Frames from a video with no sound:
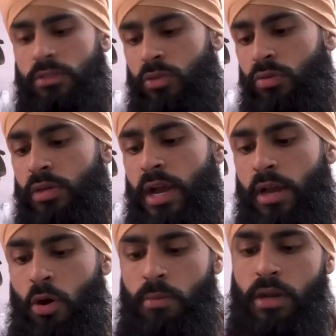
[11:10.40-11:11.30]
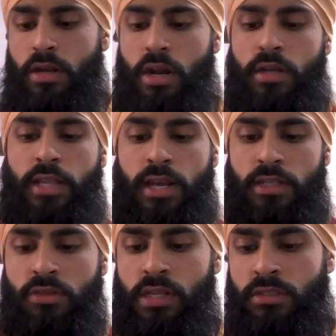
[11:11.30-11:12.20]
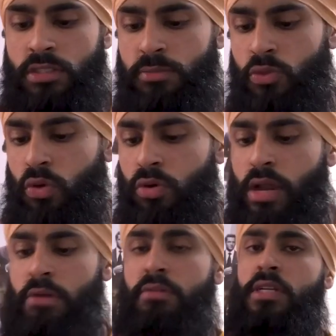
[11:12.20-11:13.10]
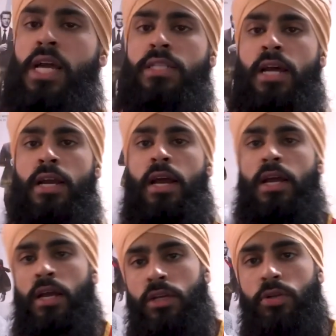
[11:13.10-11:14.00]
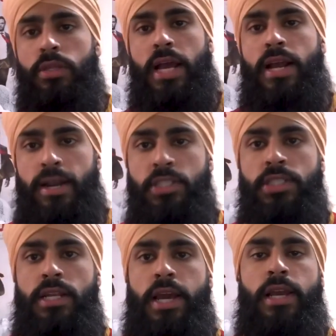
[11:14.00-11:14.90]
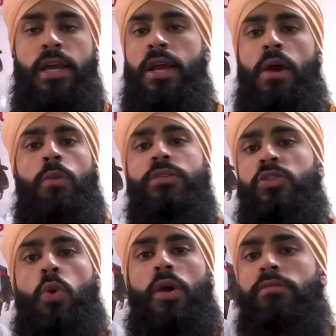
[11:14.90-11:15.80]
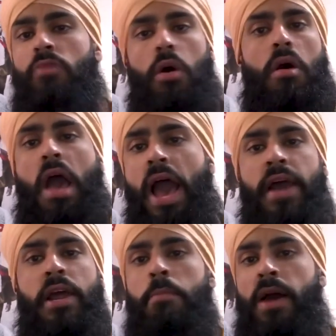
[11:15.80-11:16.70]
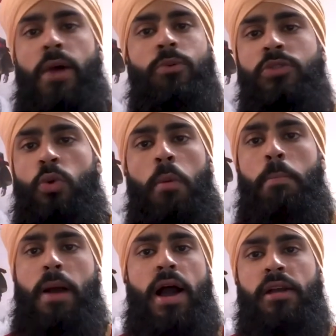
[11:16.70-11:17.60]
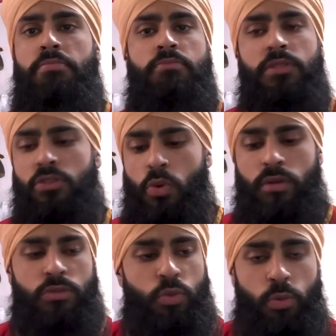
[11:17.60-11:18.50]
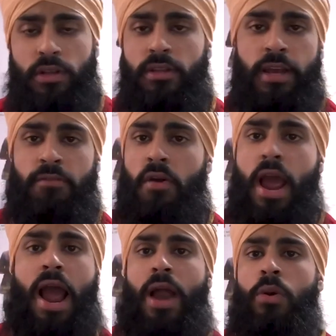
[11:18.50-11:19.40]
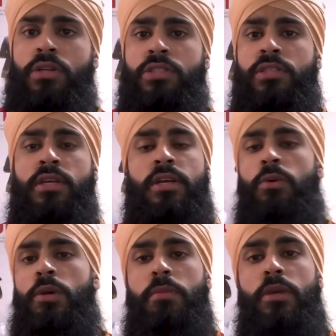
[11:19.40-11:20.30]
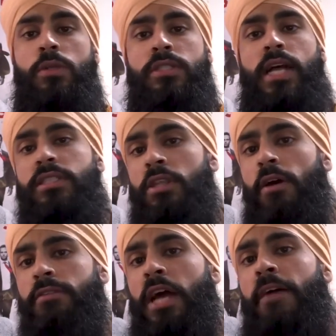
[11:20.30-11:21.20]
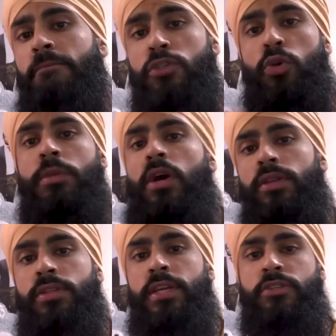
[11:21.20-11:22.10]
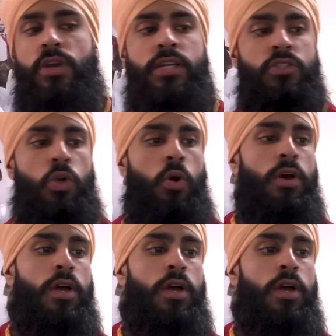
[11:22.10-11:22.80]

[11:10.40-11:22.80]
cute guy. Oh my god, that guy's relationship's so good. I don't even like that guy. You know, that kind of shit. Like, we're just going at it, man. We're just going back. We're just going through it like for hours. You could be using that time for so many other things, right? So